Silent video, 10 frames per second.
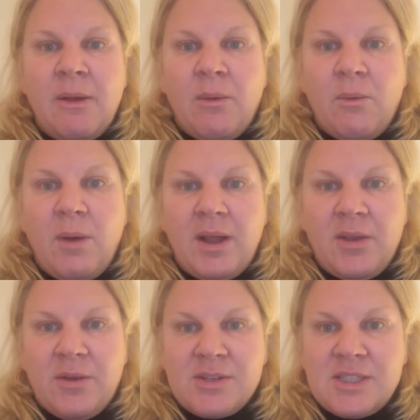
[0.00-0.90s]
what
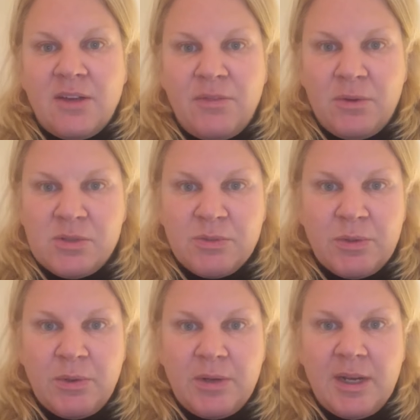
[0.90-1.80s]
your cell phone is
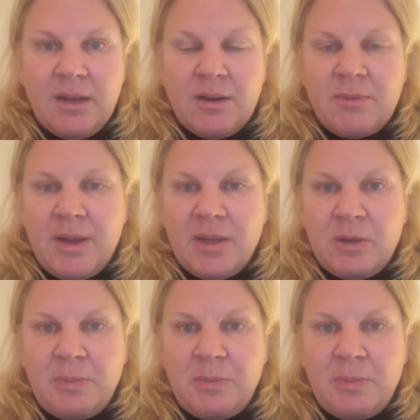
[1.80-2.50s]
recording on a regular